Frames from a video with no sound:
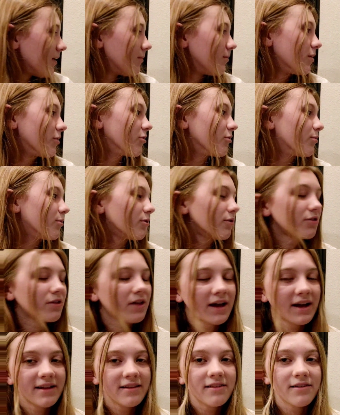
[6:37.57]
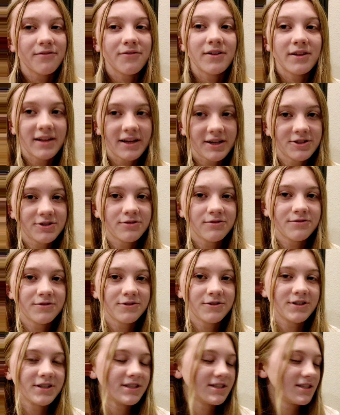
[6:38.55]
but they're both kinds of
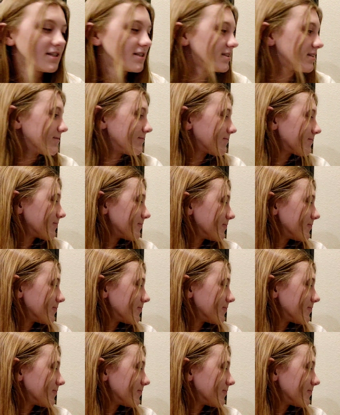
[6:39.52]
electrophoresis.